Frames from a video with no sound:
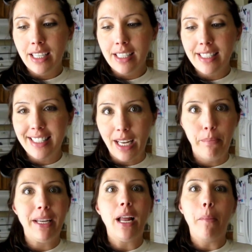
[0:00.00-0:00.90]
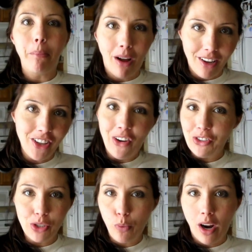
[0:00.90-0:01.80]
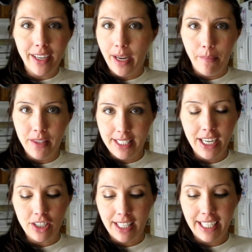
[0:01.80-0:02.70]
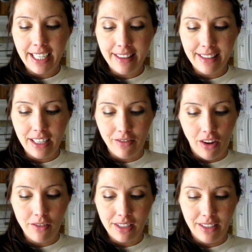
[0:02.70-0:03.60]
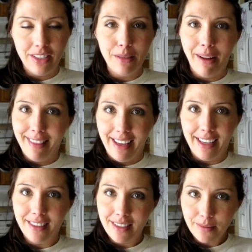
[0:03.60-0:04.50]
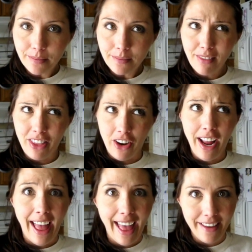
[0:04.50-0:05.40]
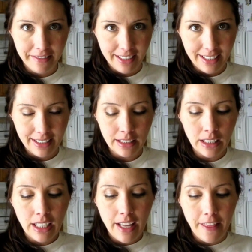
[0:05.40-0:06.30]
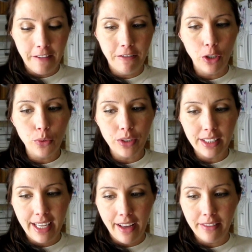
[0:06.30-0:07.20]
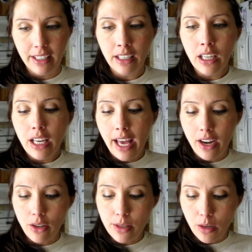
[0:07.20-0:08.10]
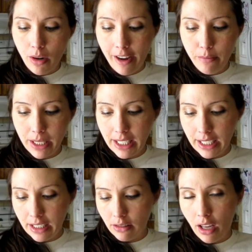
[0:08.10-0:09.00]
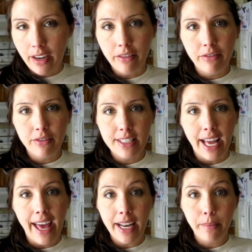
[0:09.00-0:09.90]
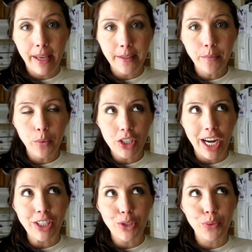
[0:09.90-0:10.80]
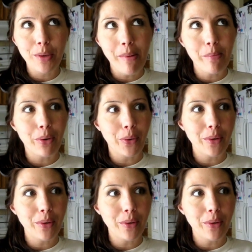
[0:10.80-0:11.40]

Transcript: stepping up, you know, just walking up the stairs. Like anything that involves lifting my legs, they're heavy. They feel really heavy. And also I've been getting a lot of sciatic pain, which I do remember